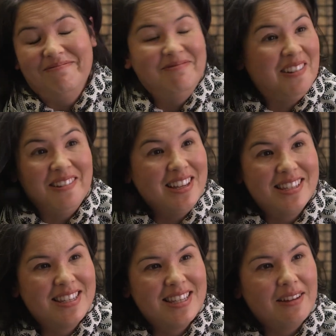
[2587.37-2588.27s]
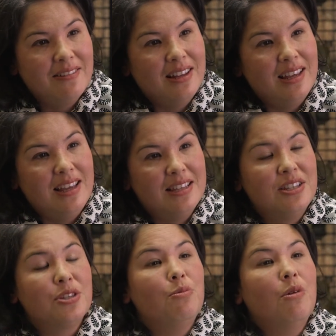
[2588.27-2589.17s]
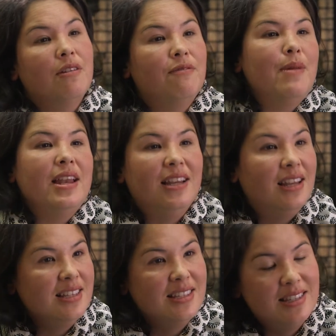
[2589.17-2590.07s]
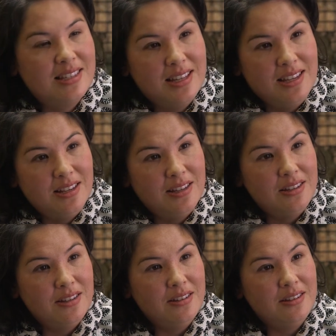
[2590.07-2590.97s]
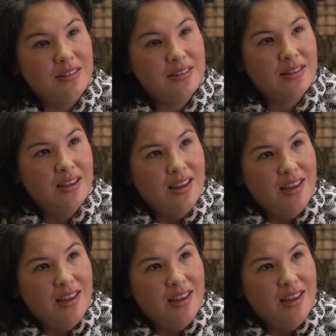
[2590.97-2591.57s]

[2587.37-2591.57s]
Not necessarily. It's just one of many lenses that you can use,